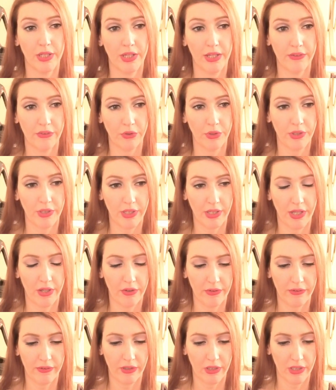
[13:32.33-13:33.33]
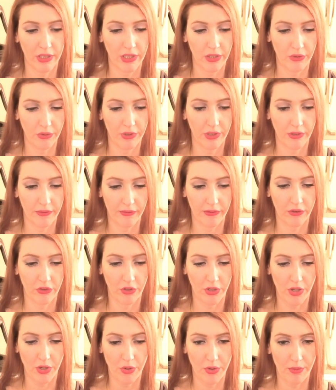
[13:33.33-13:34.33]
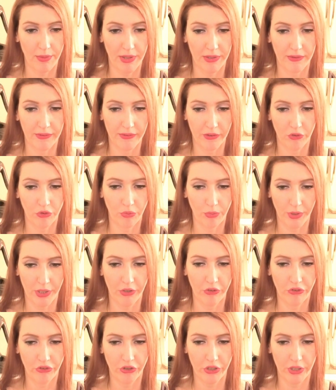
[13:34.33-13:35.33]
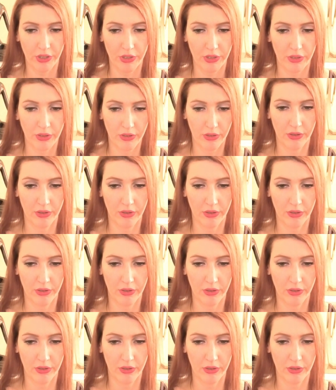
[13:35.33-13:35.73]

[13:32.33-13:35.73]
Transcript: Is there anything else that Leo needs to know about the situation?